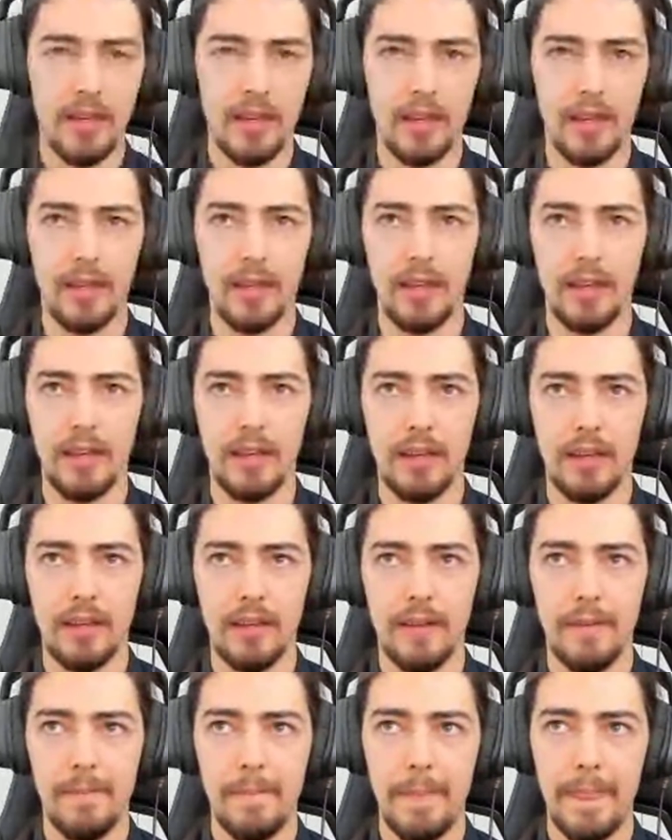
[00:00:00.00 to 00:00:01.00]

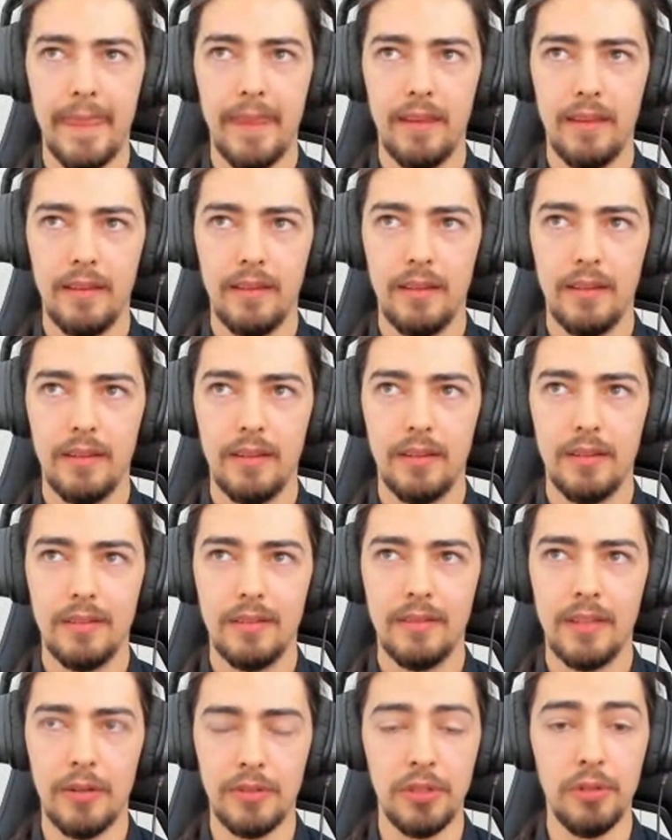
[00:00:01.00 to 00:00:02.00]

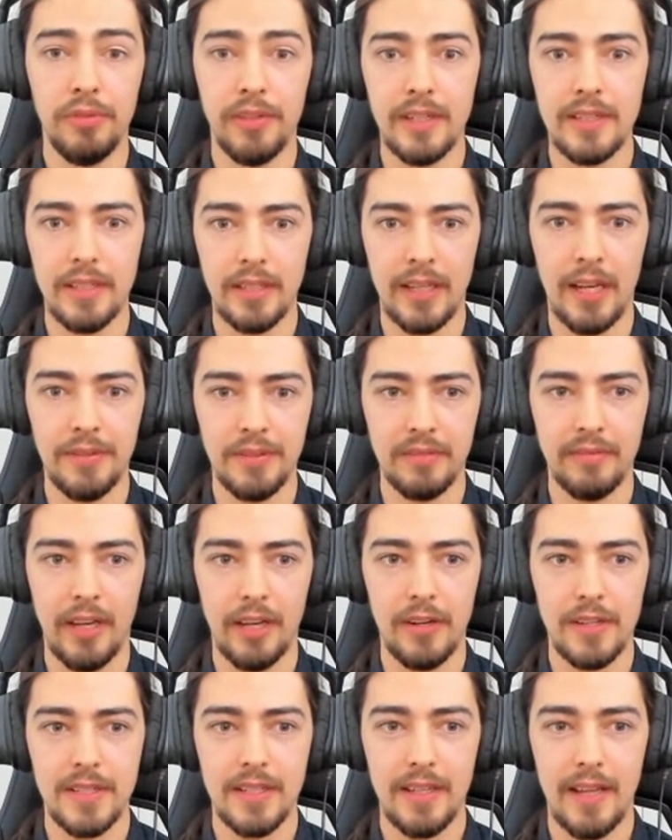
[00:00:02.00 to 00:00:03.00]
there are two things that counter
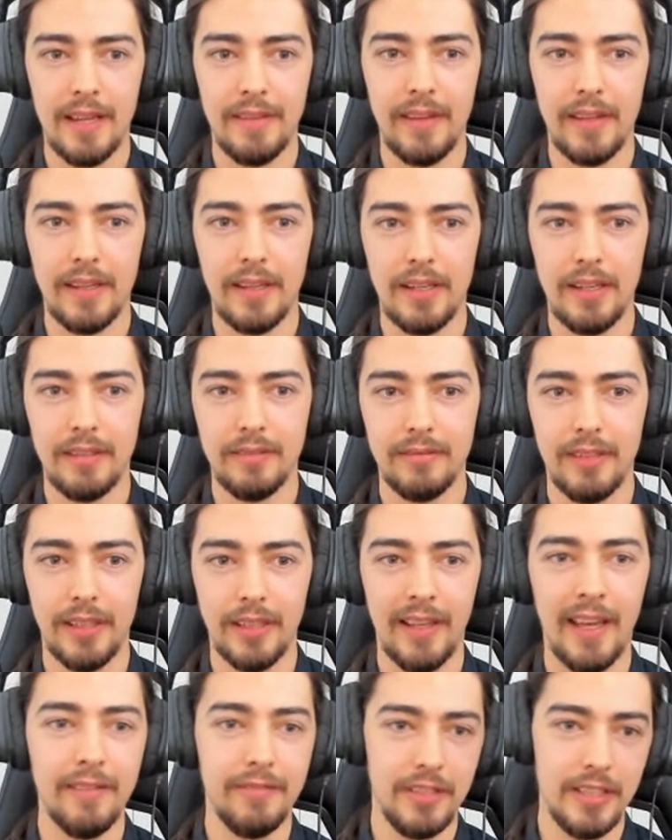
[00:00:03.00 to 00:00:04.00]
Varus, and they are
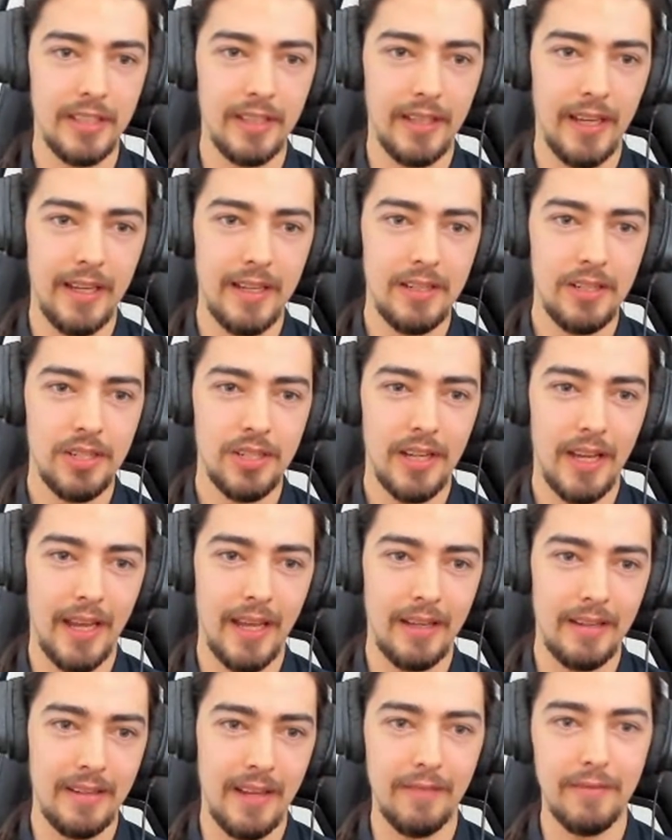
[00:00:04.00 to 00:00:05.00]
like heavy engage
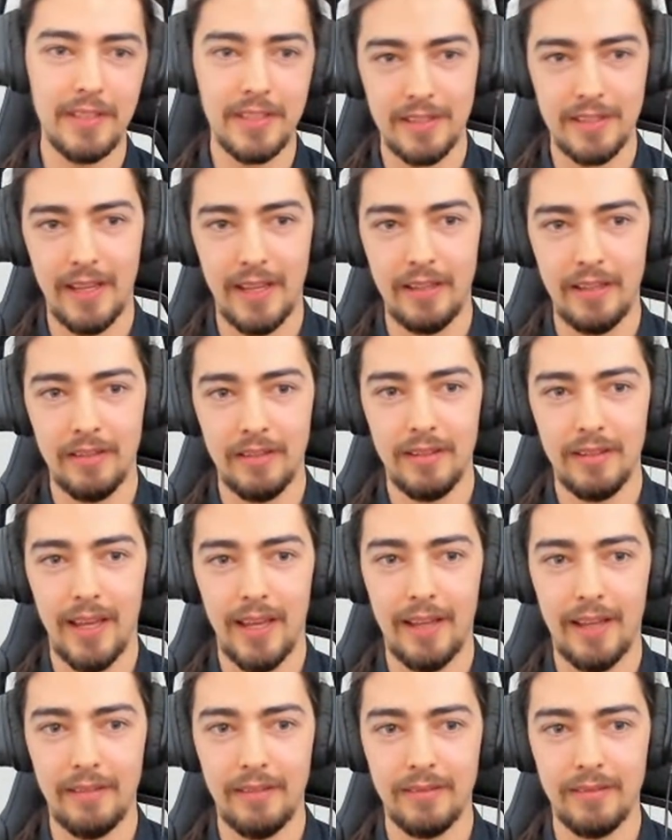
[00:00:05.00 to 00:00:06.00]
and heavy sustain,
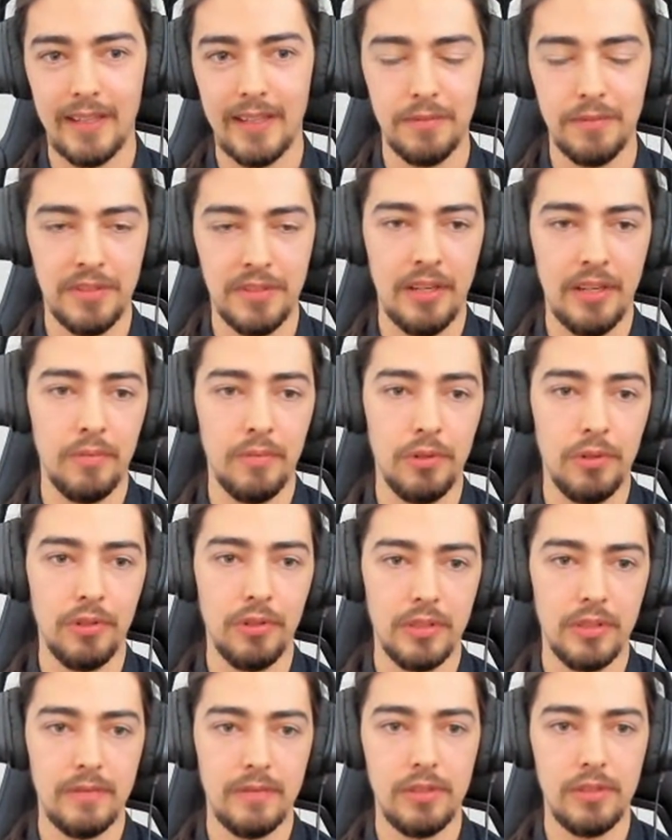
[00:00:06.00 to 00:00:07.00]
and that's what Standard
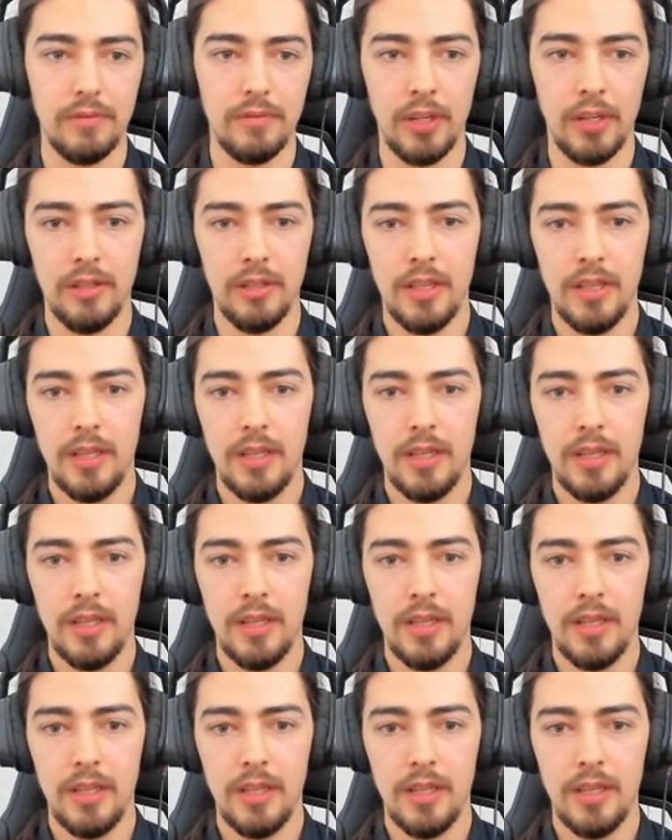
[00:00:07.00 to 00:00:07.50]
Wukong gives you, right?